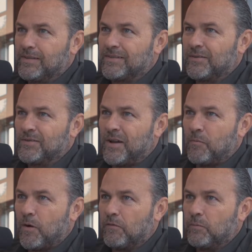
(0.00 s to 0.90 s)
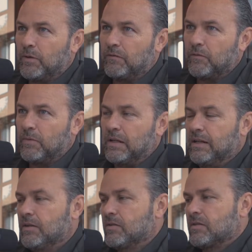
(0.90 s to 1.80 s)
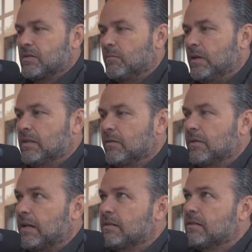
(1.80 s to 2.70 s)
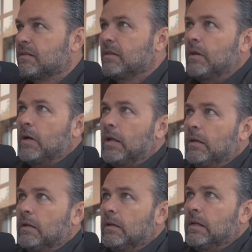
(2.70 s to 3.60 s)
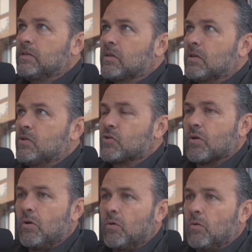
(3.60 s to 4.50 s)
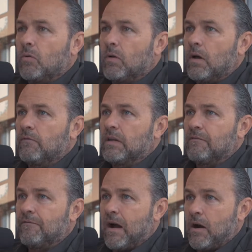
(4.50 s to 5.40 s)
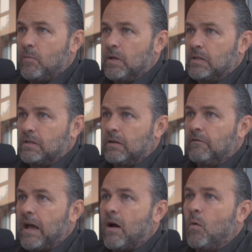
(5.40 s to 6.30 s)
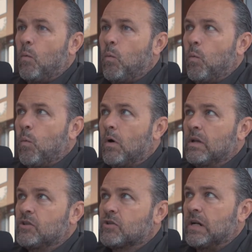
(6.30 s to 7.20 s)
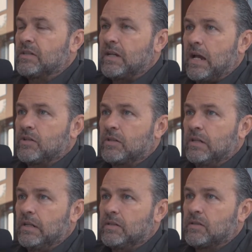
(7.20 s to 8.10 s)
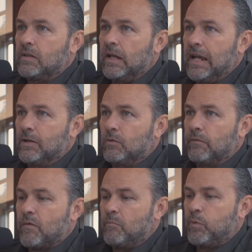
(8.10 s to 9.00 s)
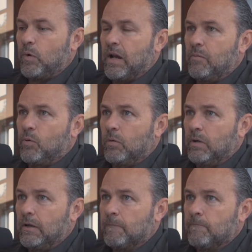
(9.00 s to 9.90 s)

and so there's not profitability for many years in some cases. But it's control of the environment of how one's transaction is handled from point A to point B.